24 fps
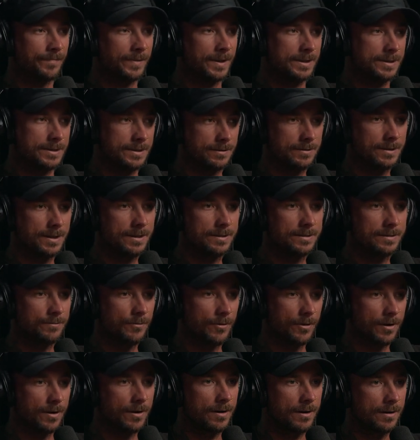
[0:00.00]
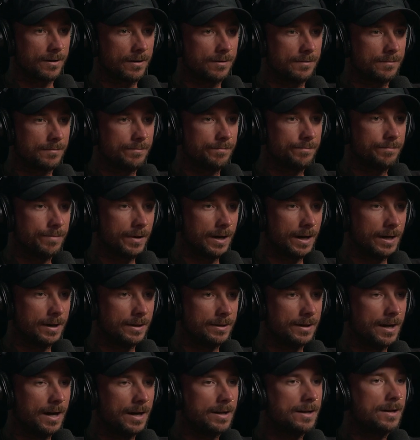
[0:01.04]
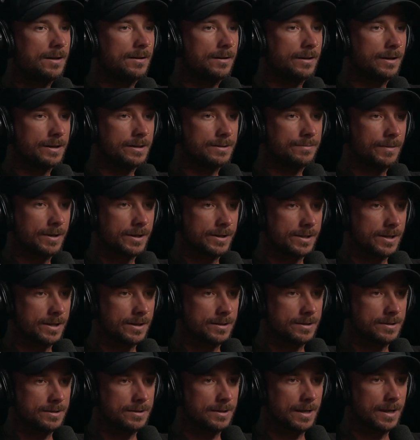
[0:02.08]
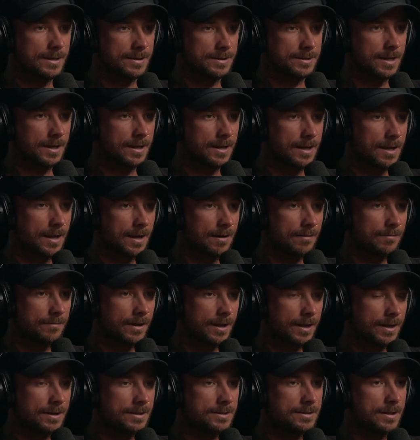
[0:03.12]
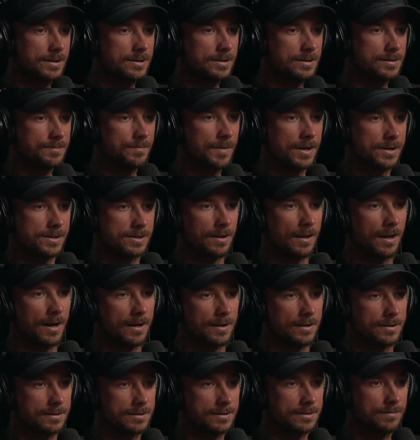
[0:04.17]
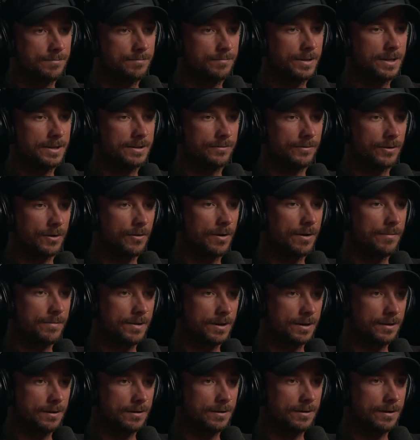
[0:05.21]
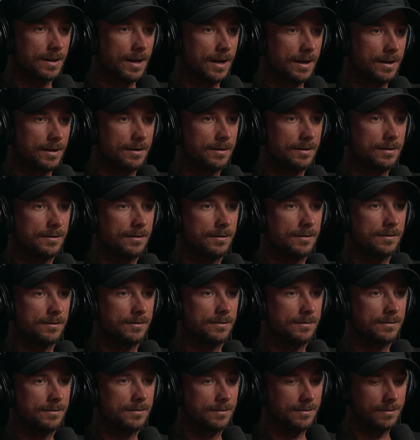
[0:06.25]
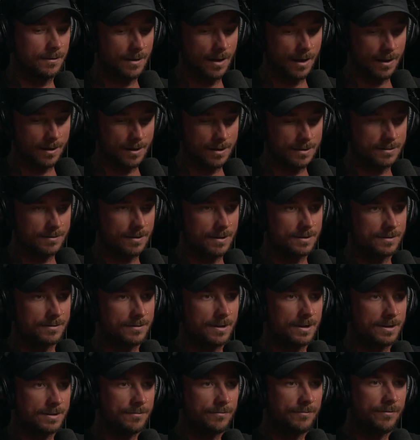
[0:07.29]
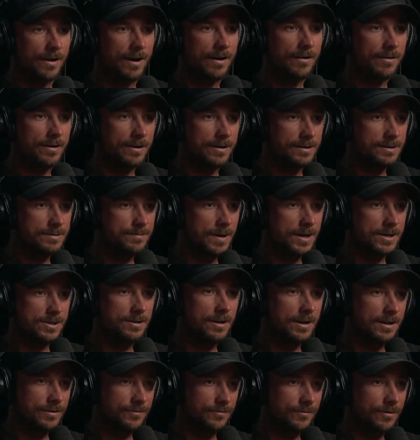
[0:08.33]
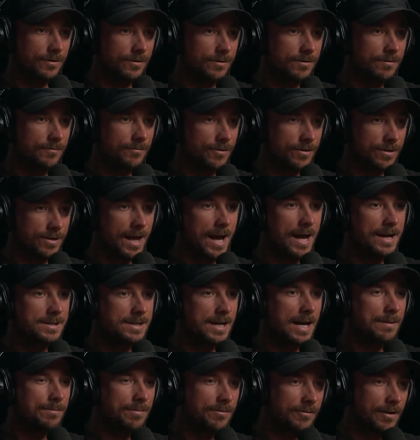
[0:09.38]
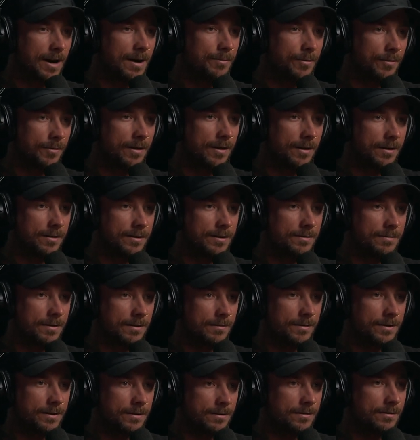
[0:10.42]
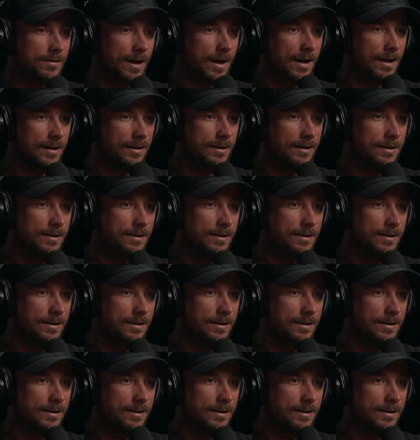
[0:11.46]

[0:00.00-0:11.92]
Still takes some work, but not nearly as much as as Steadicam. Like it's such a specialized piece of equipment that like is, is it's very specialized for for that type of operator to right. be able to do that.